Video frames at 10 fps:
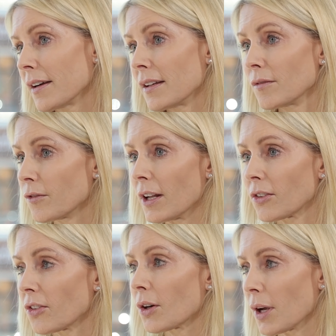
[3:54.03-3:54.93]
and if
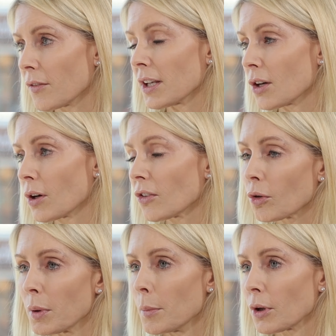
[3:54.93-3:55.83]
necessary have a hearing
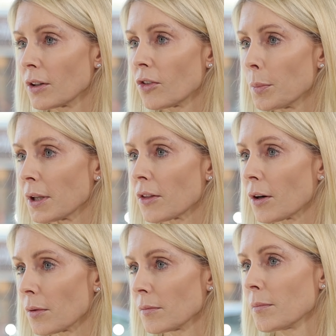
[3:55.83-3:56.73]
so people can speak
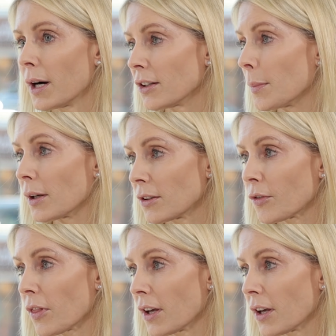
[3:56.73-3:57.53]
their mind about different